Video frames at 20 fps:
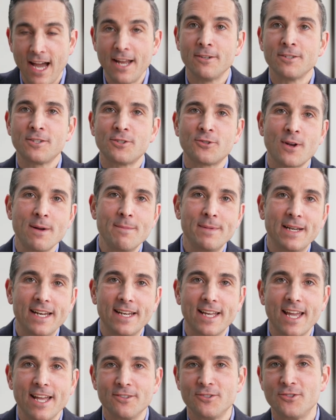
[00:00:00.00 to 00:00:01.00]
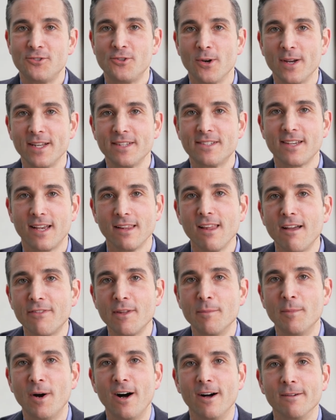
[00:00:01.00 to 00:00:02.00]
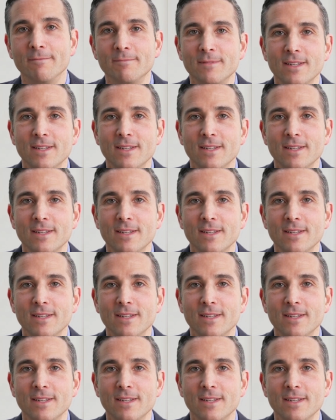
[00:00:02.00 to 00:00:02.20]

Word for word: I don't discriminate against joints. I love them all.